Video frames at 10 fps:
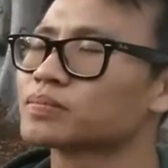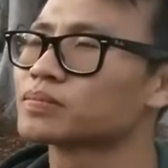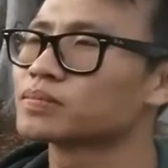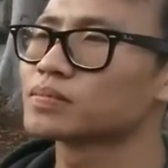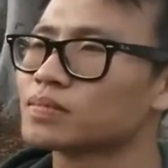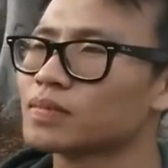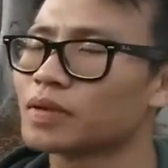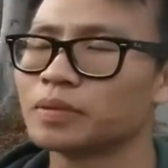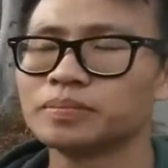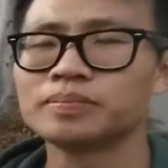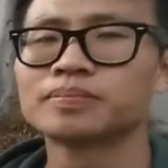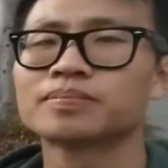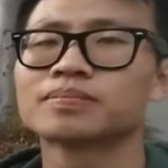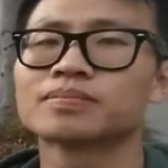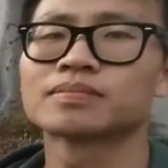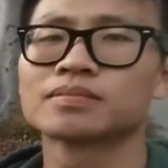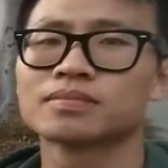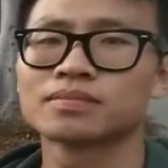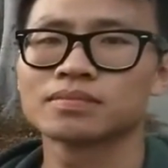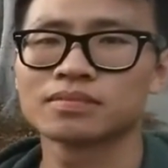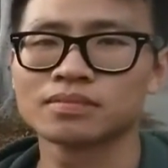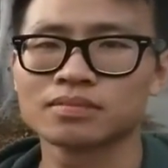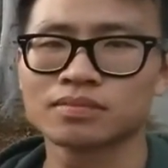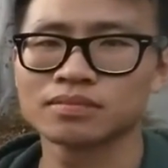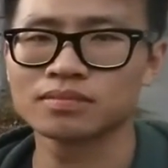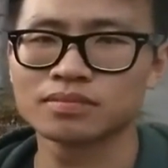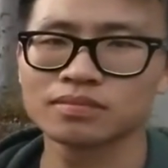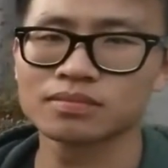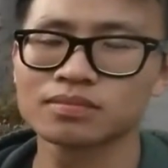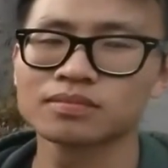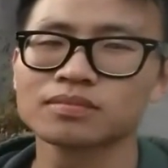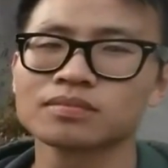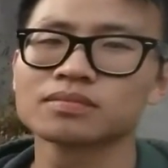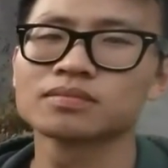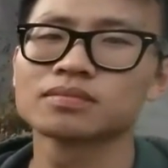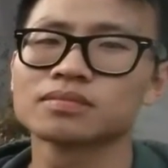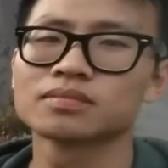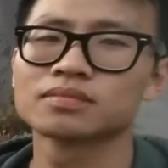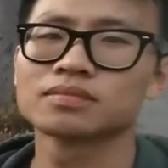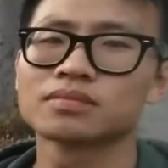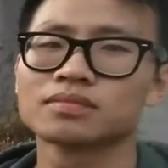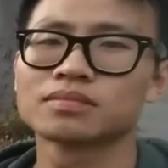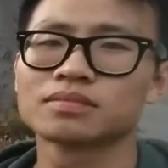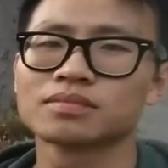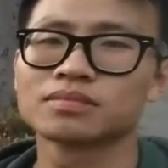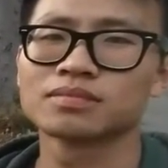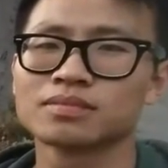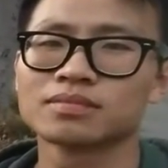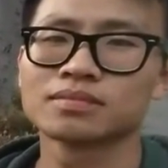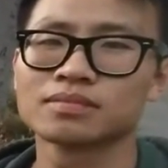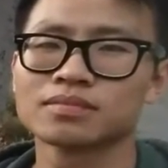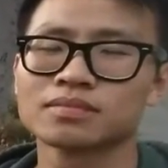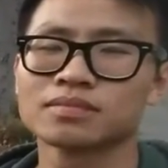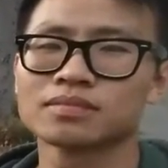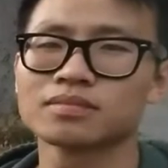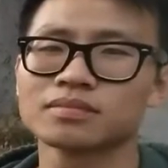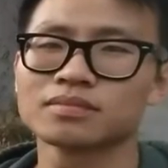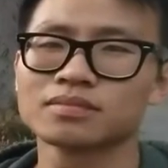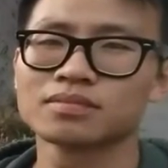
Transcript: The person shown says nothing.